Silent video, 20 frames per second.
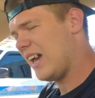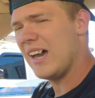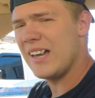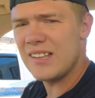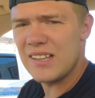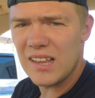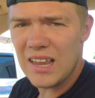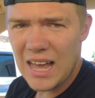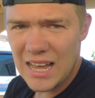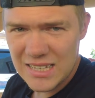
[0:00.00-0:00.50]

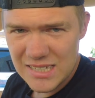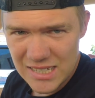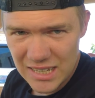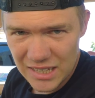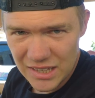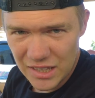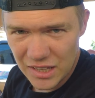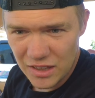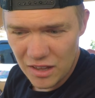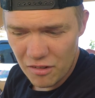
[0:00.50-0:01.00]
And the last thing
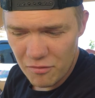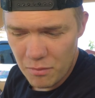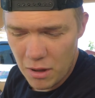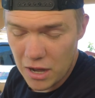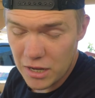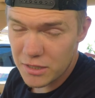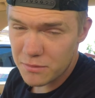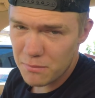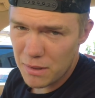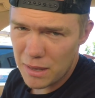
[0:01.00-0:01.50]
in the glove
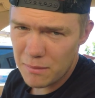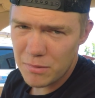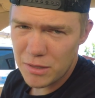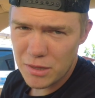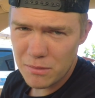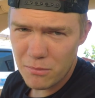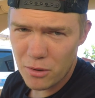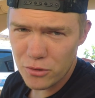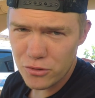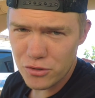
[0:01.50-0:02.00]
box may be
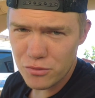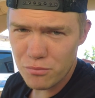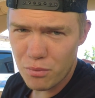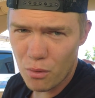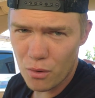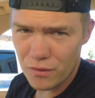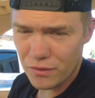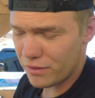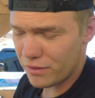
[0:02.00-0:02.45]
the most important